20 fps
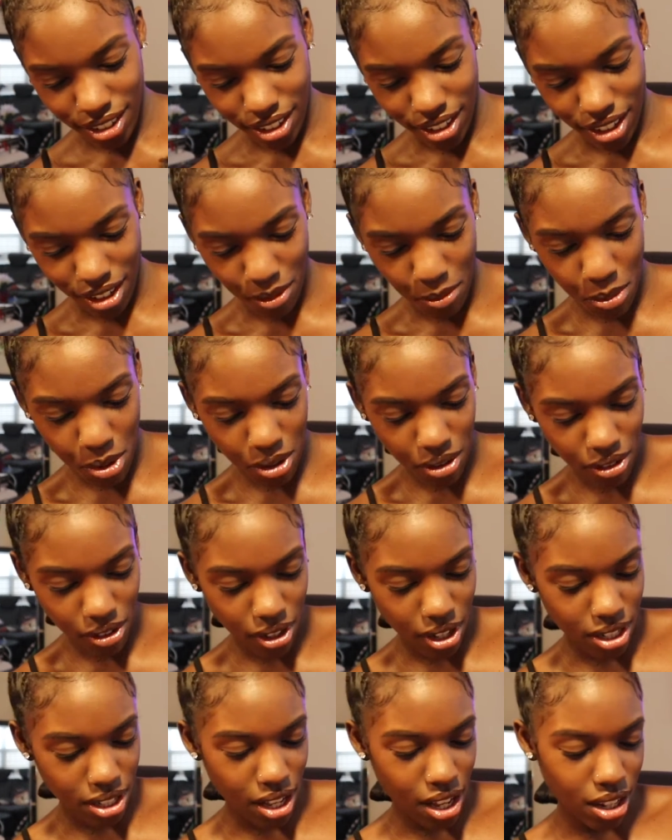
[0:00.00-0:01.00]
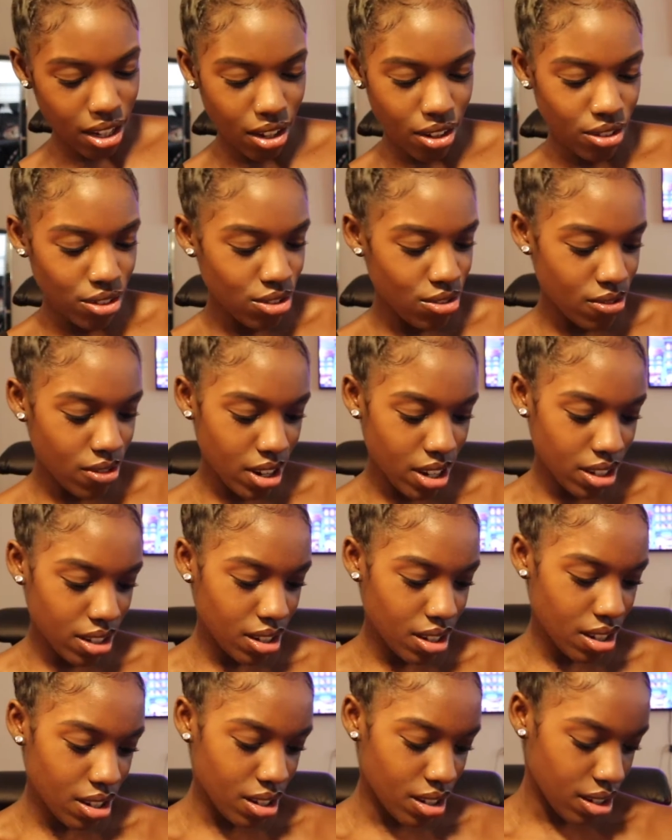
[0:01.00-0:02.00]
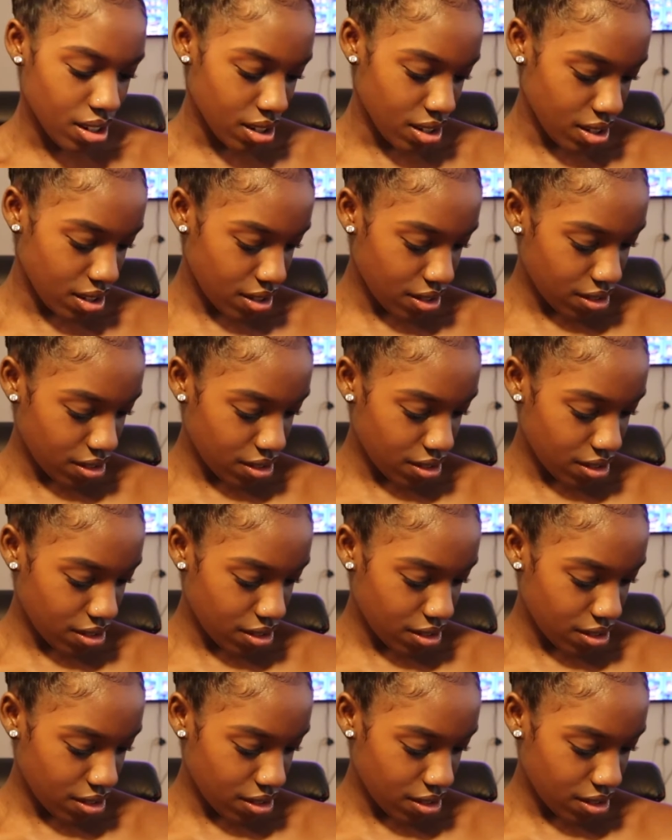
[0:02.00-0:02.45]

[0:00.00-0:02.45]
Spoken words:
Come on, because I know you ain't done.